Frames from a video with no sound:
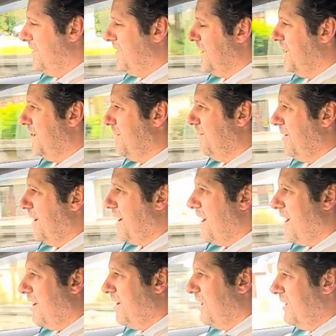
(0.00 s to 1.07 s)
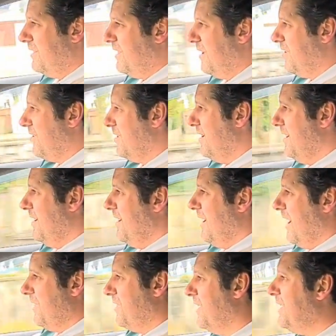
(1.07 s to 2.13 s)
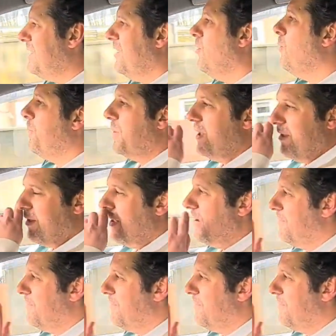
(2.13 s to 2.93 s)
think a car like this, I think the OPC,